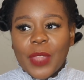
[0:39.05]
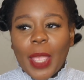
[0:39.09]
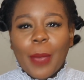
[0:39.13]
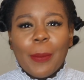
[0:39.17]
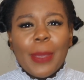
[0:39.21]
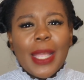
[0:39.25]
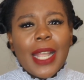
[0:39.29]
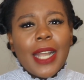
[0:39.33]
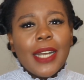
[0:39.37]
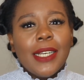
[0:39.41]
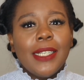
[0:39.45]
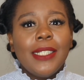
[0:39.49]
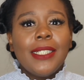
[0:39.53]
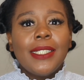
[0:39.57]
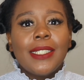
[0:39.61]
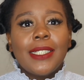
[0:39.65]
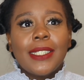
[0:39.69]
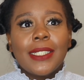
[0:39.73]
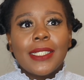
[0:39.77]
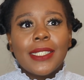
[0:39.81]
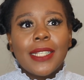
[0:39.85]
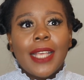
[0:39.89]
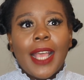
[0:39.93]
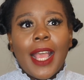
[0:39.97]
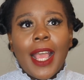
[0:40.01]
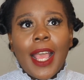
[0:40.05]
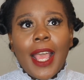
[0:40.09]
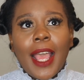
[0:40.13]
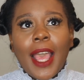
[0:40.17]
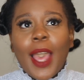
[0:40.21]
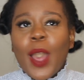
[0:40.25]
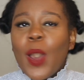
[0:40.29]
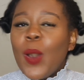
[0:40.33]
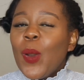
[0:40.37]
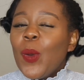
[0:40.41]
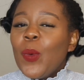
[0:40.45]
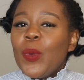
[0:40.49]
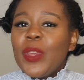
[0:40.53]
Because
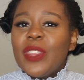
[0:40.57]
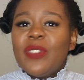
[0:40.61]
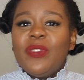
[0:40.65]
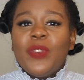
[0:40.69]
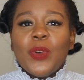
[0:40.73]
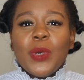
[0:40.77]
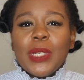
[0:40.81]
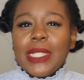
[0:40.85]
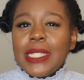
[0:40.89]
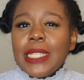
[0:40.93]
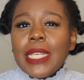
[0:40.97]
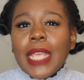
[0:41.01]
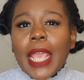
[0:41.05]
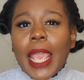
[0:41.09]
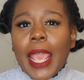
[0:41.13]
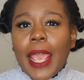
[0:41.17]
with 4C